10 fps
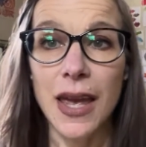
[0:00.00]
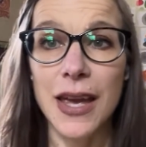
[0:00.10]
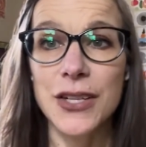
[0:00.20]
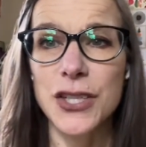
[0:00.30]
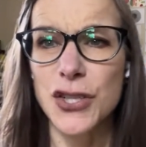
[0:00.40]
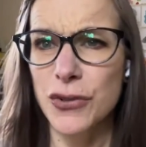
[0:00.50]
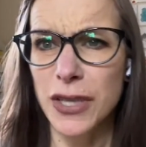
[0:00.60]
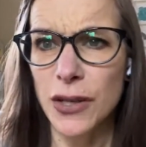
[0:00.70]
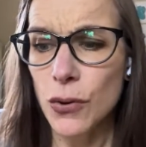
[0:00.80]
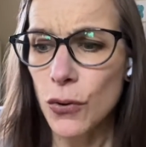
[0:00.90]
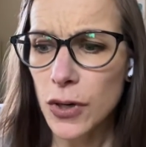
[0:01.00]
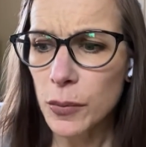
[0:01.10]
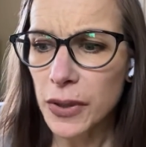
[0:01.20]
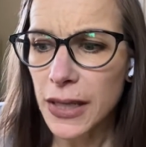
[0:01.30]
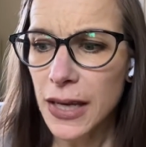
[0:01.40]
and she's treated
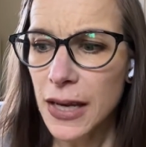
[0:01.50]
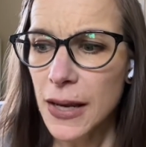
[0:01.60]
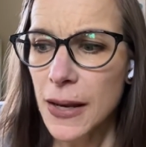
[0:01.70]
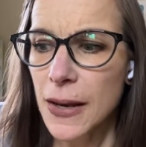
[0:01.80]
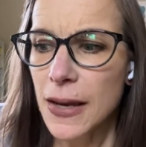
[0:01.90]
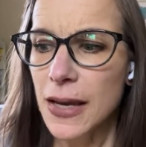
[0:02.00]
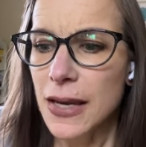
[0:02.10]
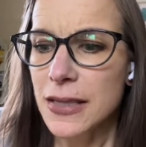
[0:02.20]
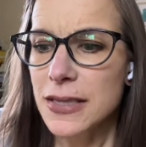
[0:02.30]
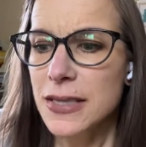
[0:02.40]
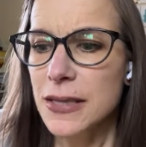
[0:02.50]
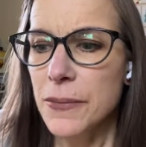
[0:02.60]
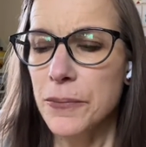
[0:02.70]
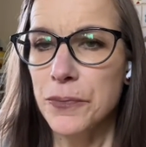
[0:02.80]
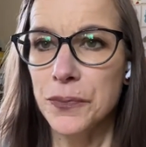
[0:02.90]
horribly. It's
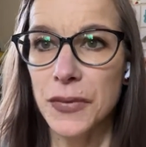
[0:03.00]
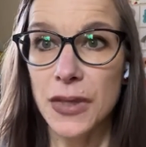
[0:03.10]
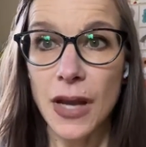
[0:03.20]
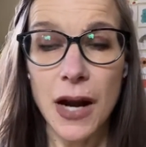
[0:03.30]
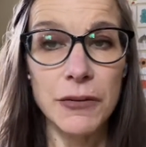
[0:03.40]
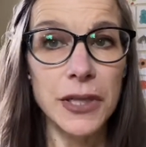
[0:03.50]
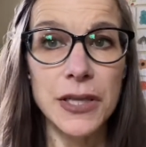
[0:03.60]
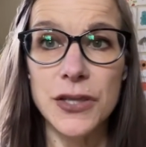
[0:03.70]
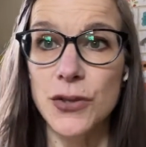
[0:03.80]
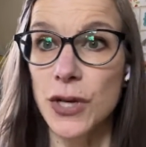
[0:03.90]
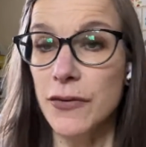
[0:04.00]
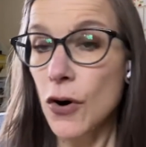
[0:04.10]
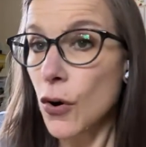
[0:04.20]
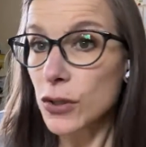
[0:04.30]
not really the story of a whole